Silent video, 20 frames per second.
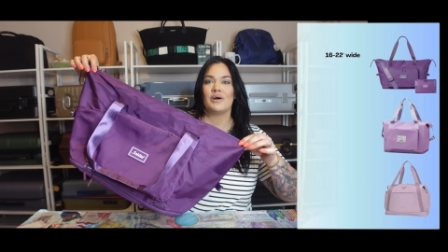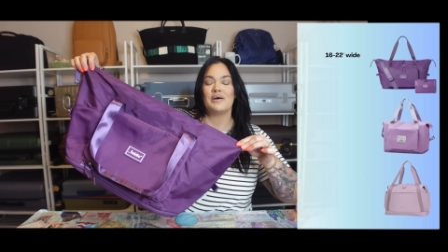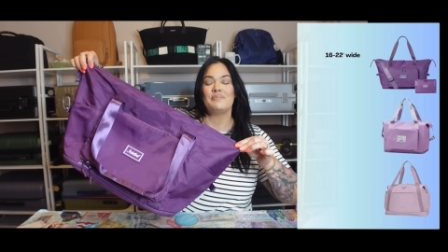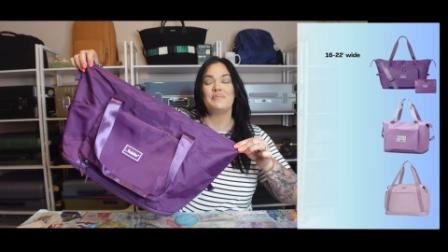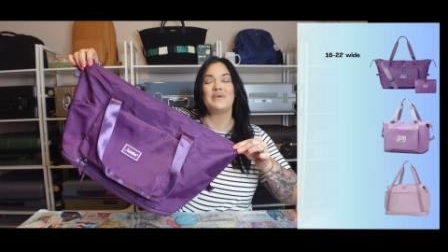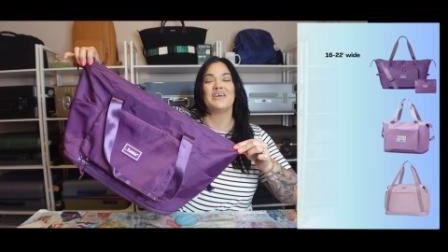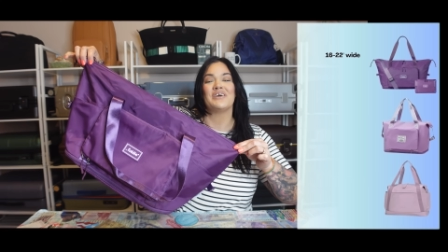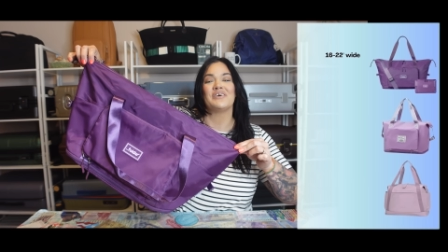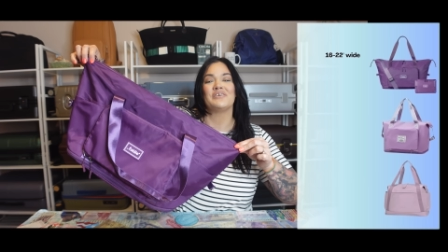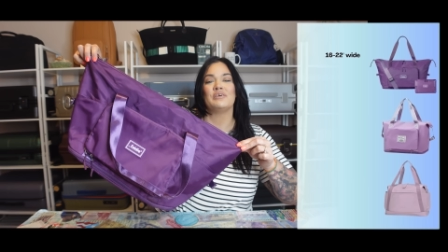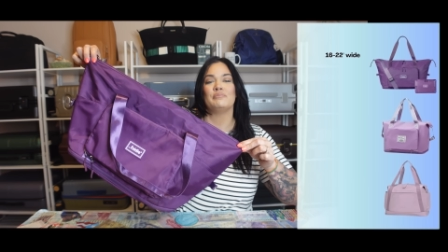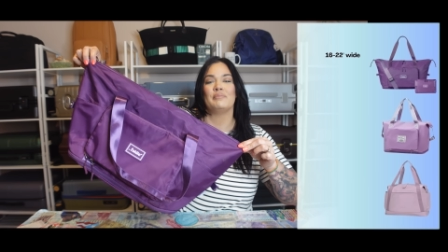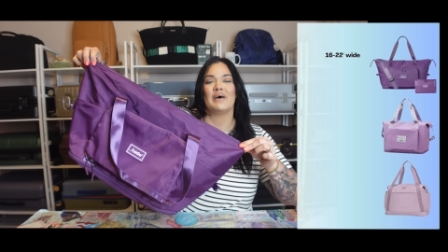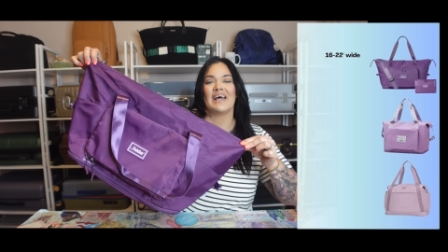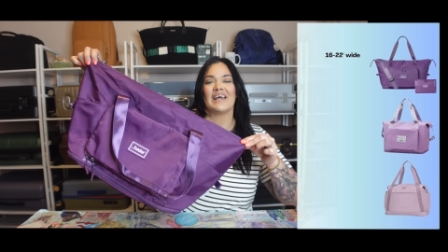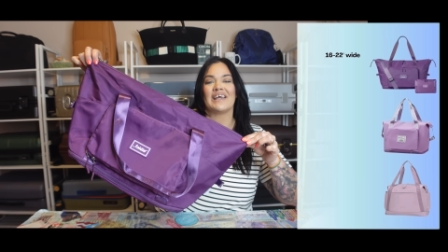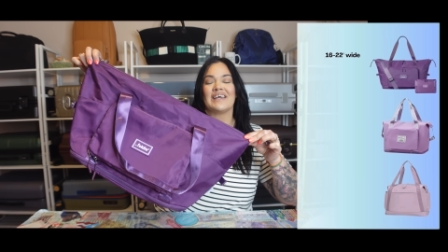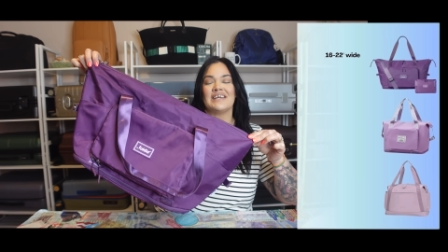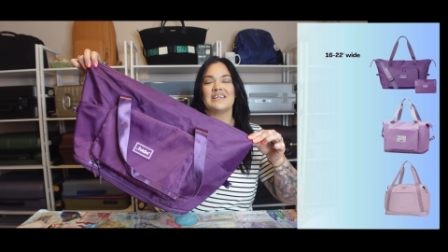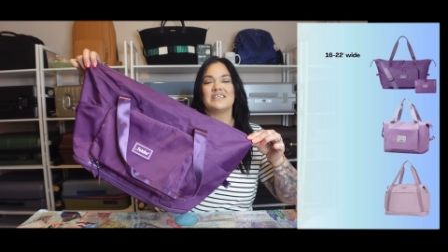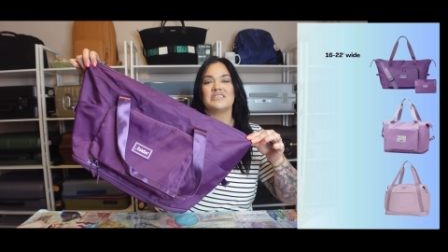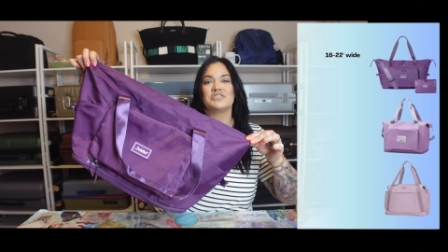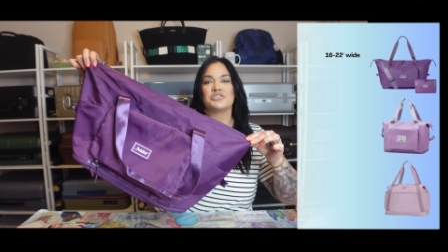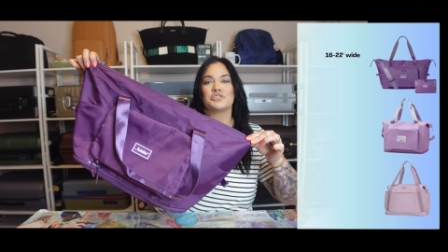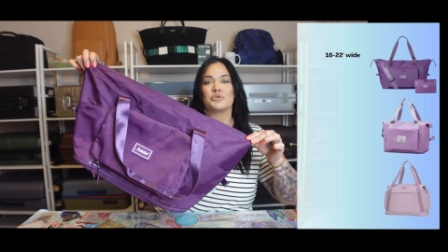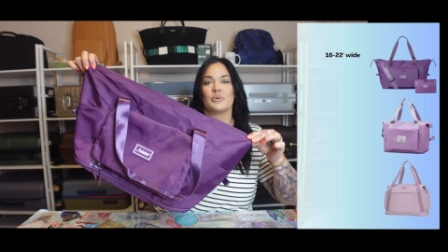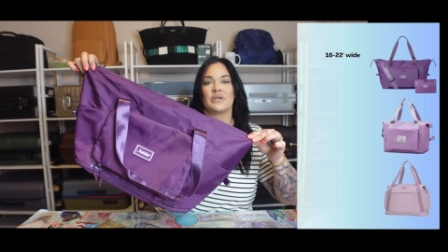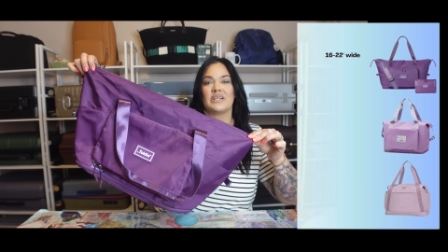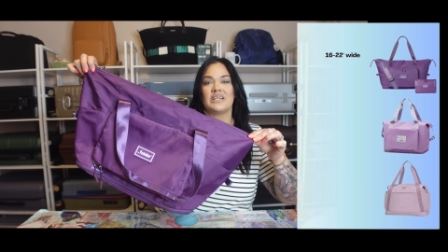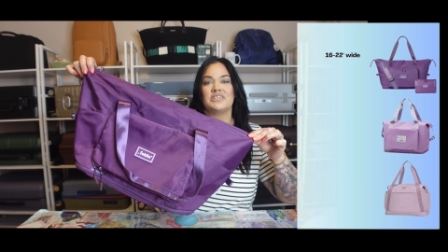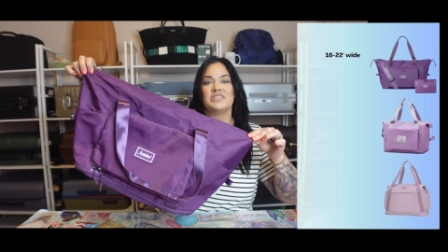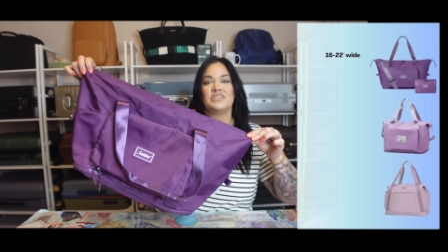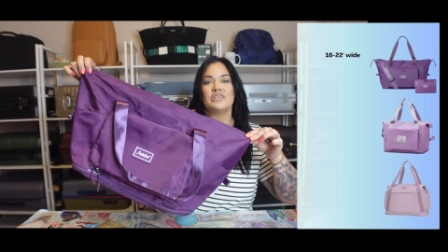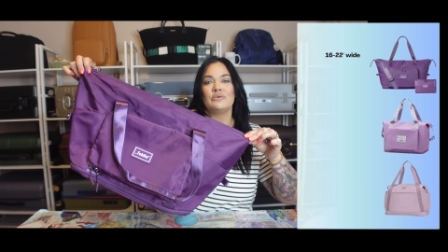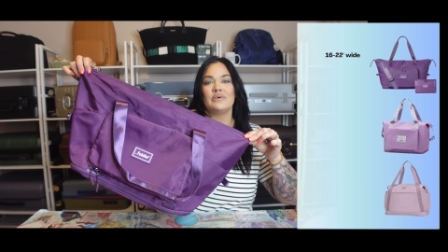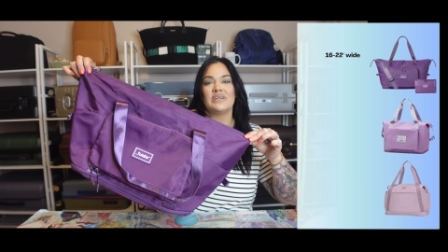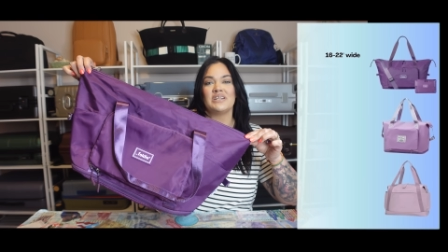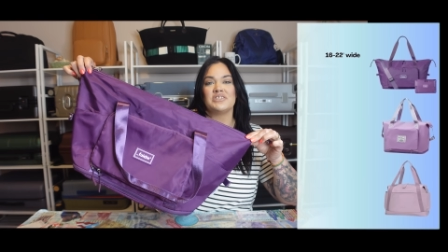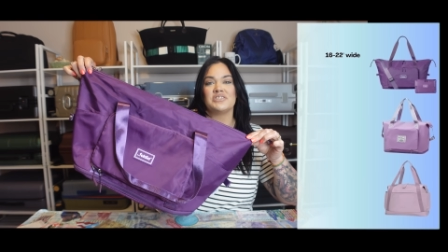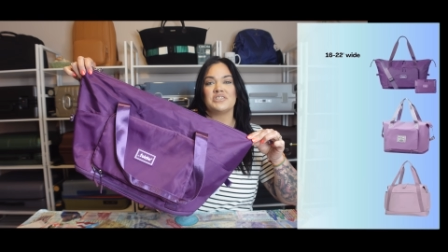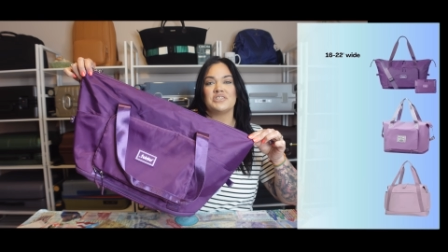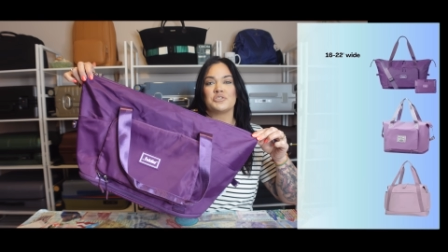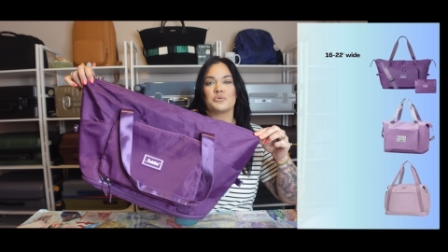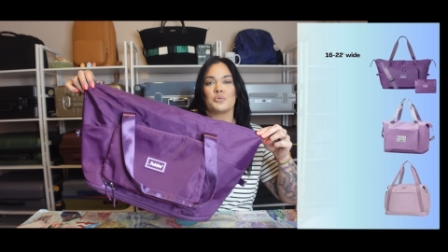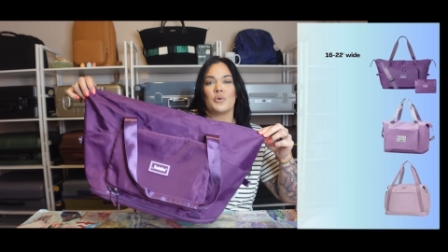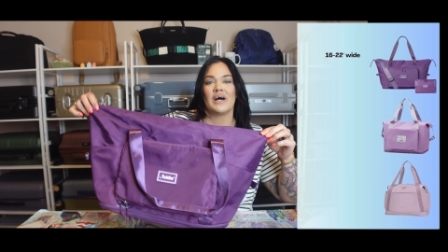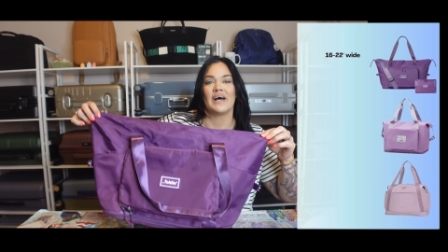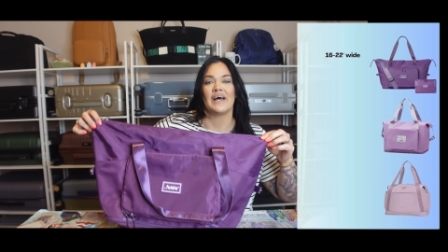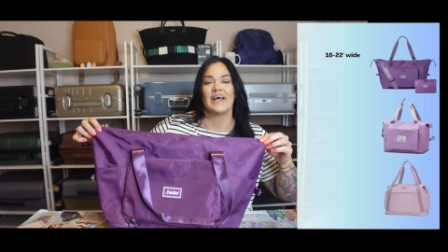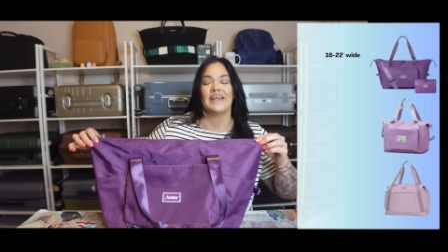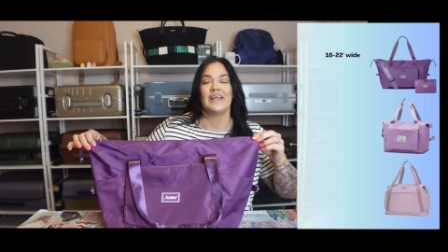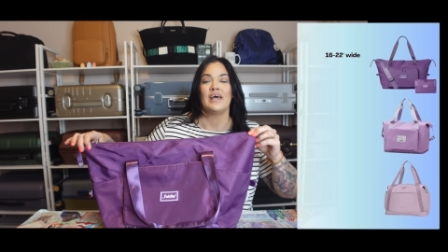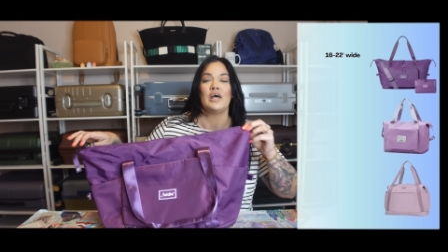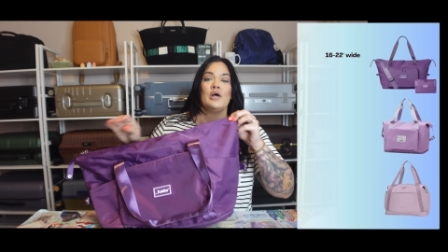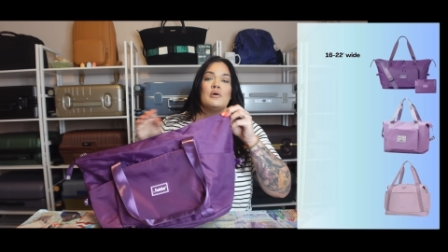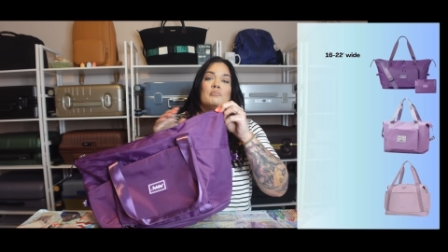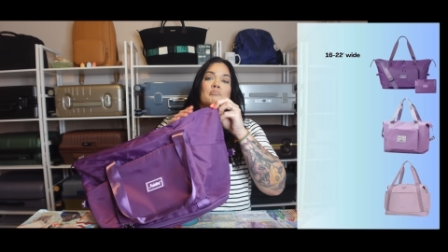up here, the bag is 22 inches wide,